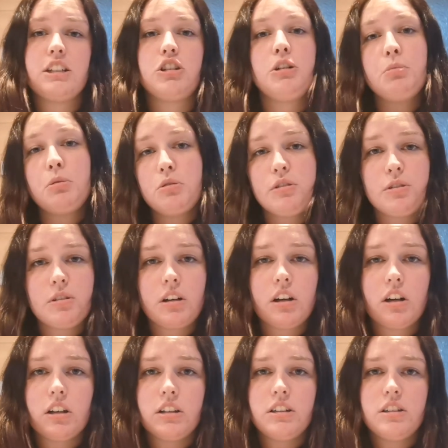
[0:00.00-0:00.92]
a couple new
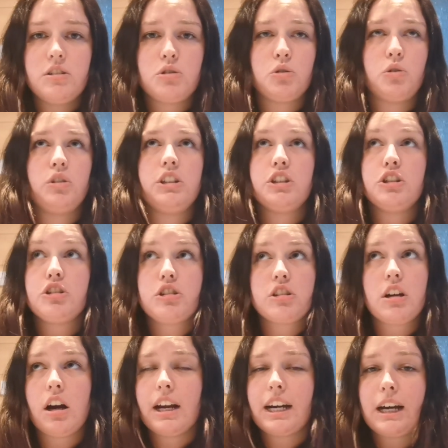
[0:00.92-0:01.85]
clients, or you're just
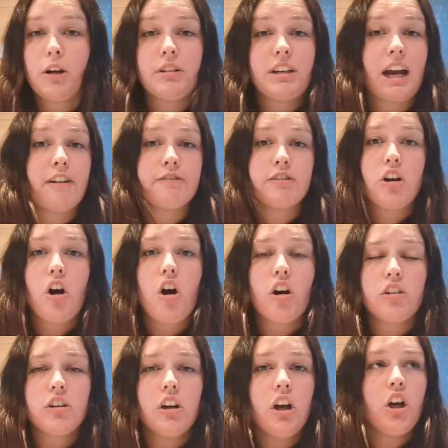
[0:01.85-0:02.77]
starting out and you have
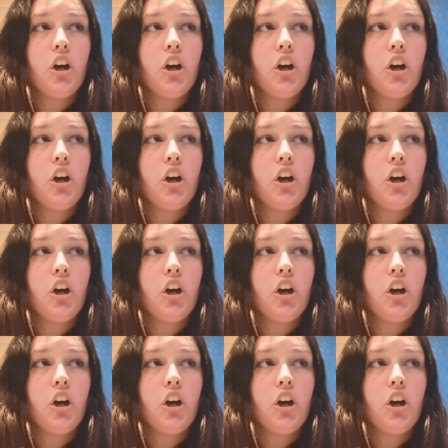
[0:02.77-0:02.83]
none,